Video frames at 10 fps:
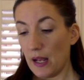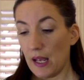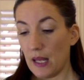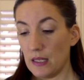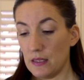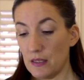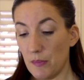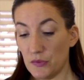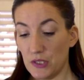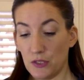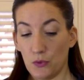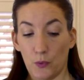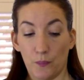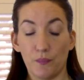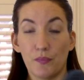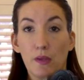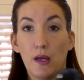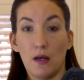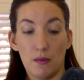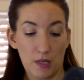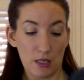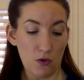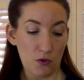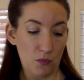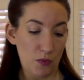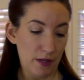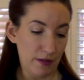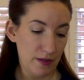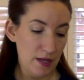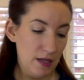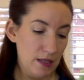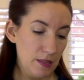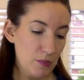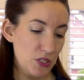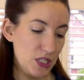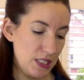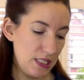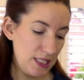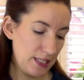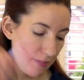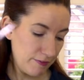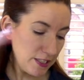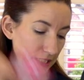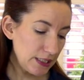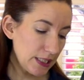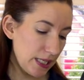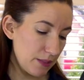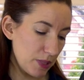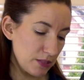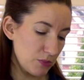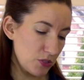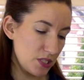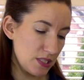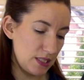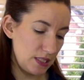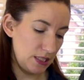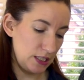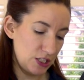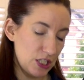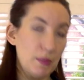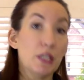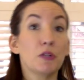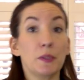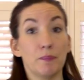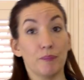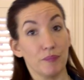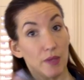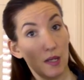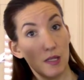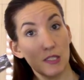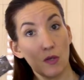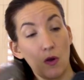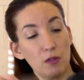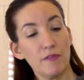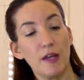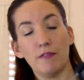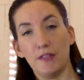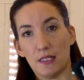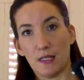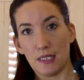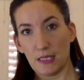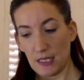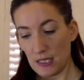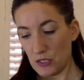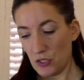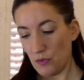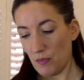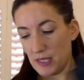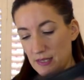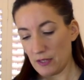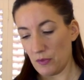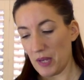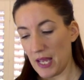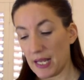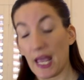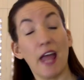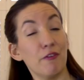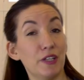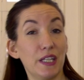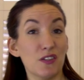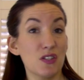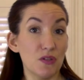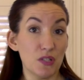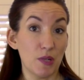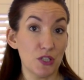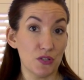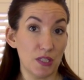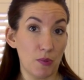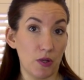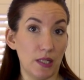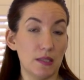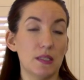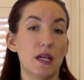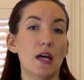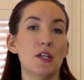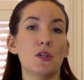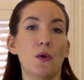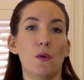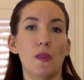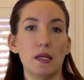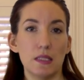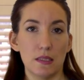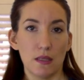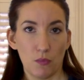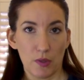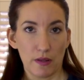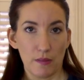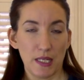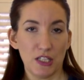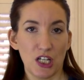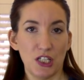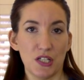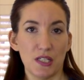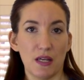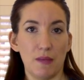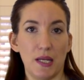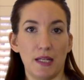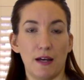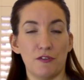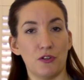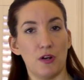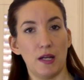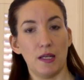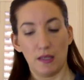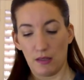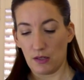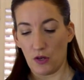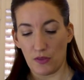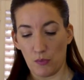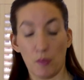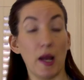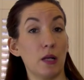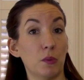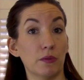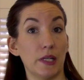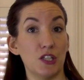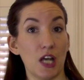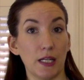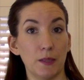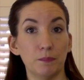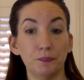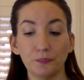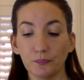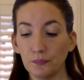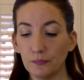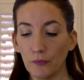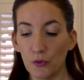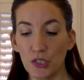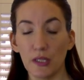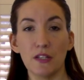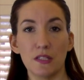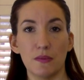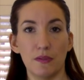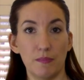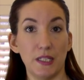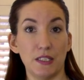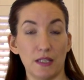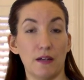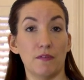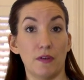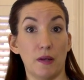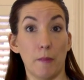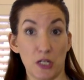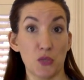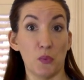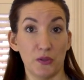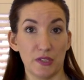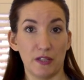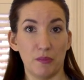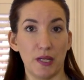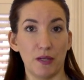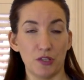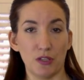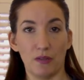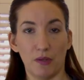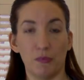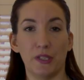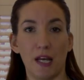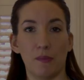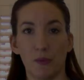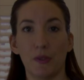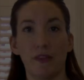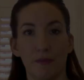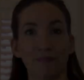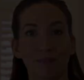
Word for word: and the multi-tool, um, along with the emergency caffeine and my emergency chamois cream. So all of that fits nicely into my saddle bag. Everything else goes in my jersey pockets. So that is one of the main changes I made after I got the more packable rain jacket, which allows me to have a much smaller saddle bag, which I, I'm really happy with.